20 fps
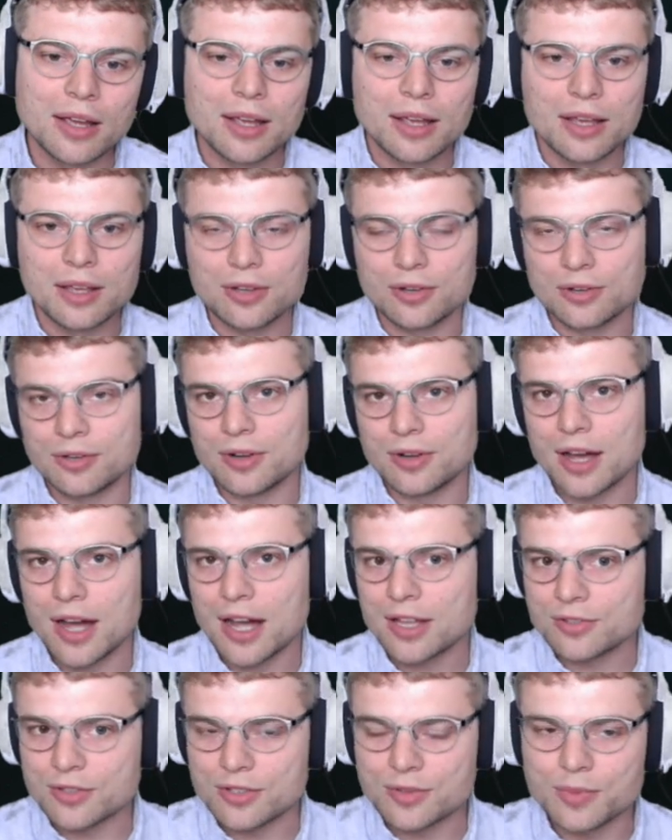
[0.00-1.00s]
your
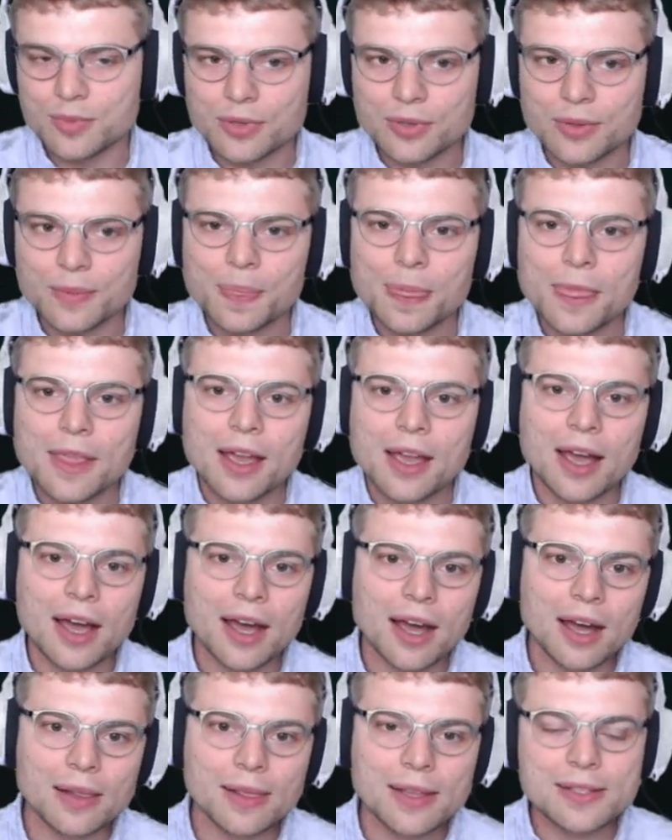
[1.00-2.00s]
address book.
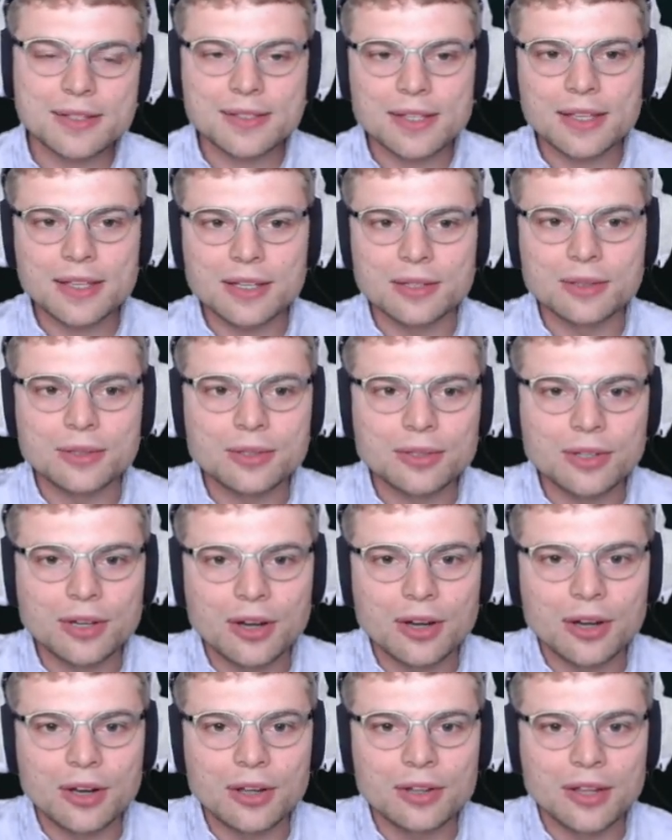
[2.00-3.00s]
Let's take a look
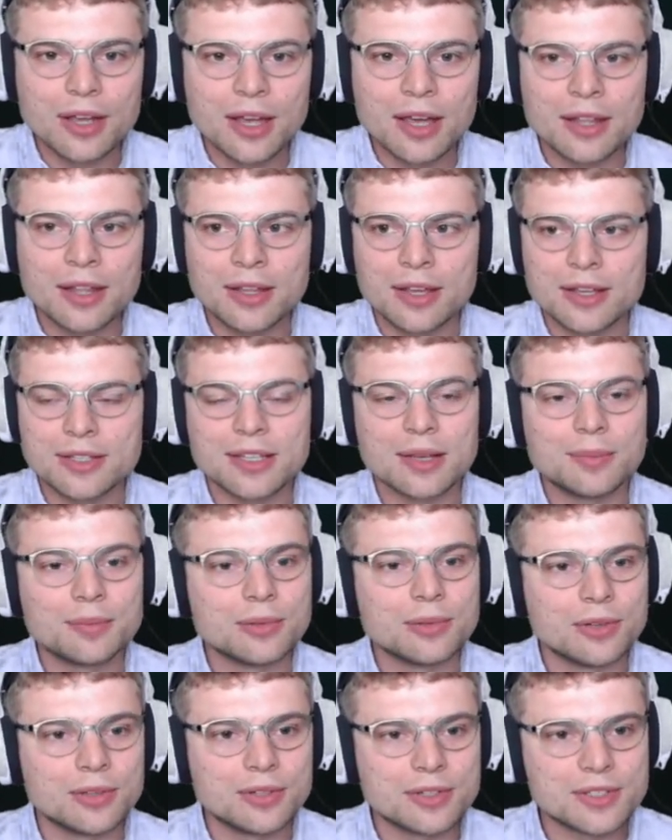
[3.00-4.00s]
on an
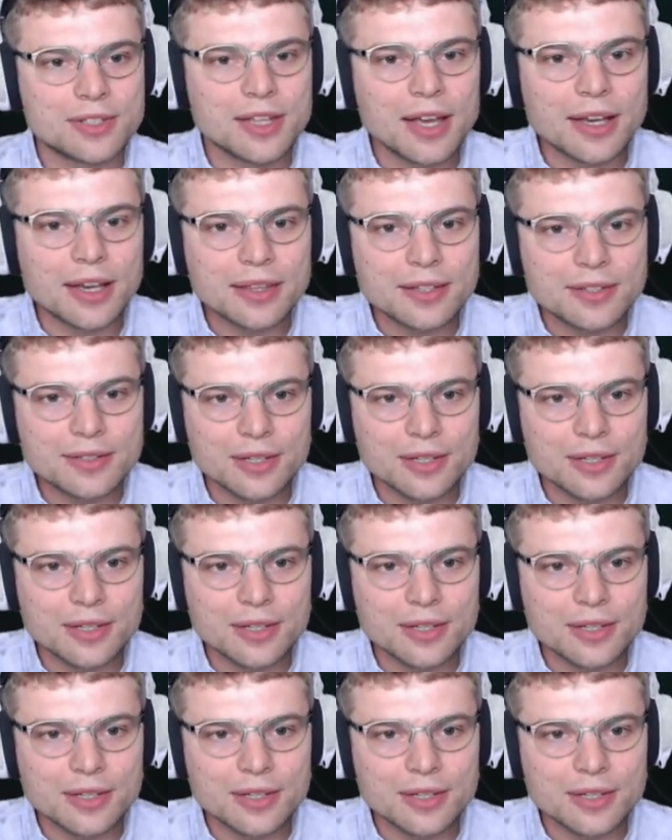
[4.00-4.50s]
example on the slide.